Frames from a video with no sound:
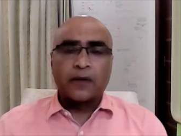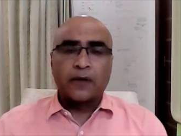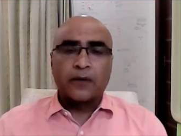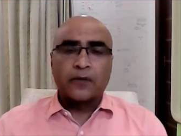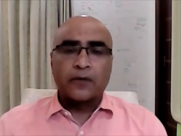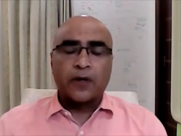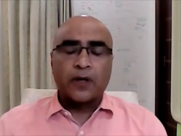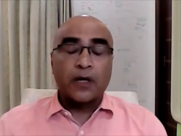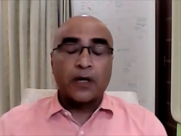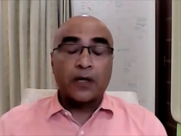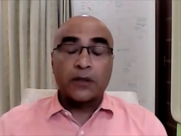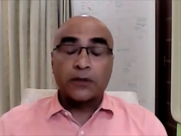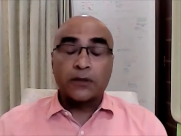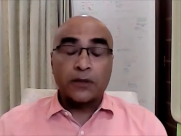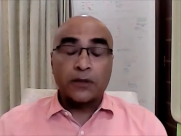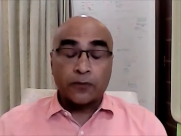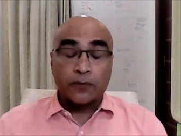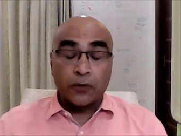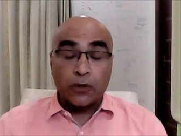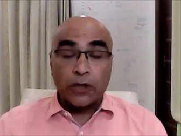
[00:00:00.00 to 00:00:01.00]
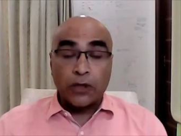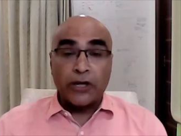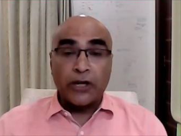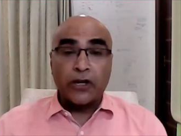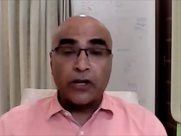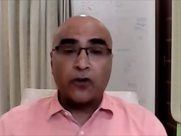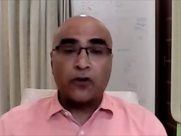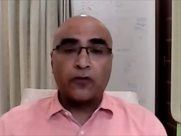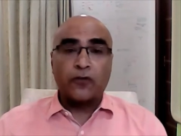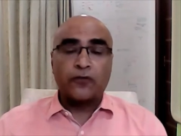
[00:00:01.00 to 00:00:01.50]

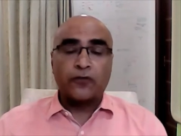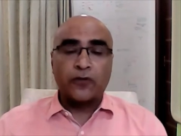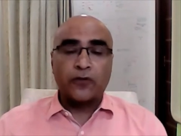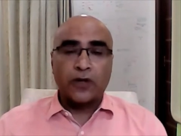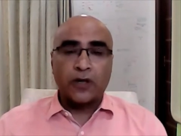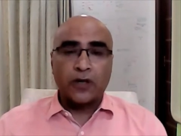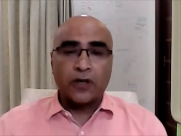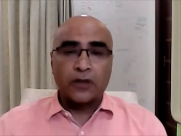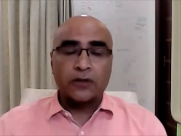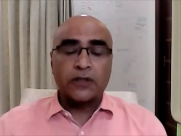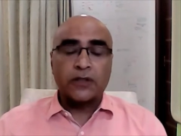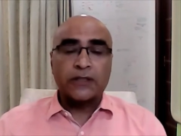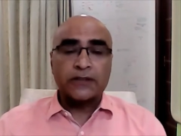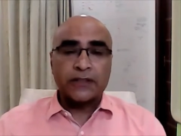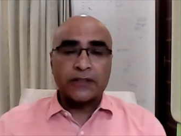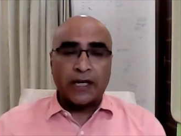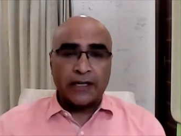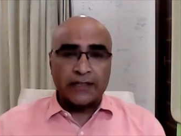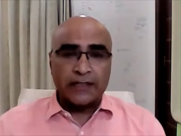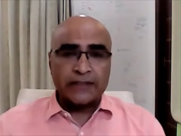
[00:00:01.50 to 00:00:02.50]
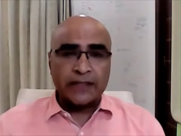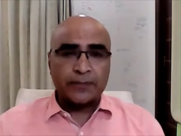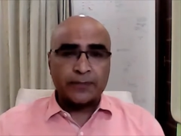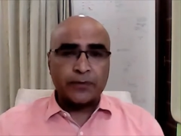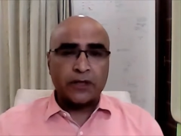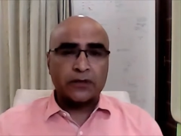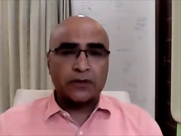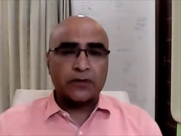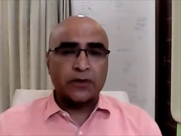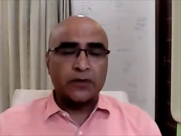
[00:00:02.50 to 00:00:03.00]
There's
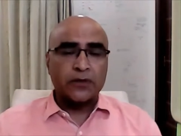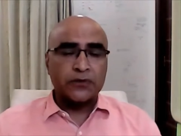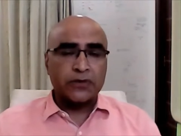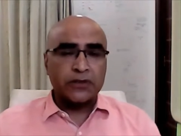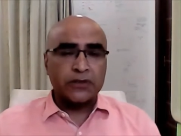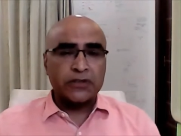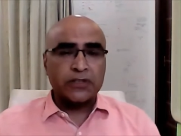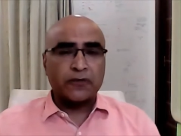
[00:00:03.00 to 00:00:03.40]
antiseptic solutions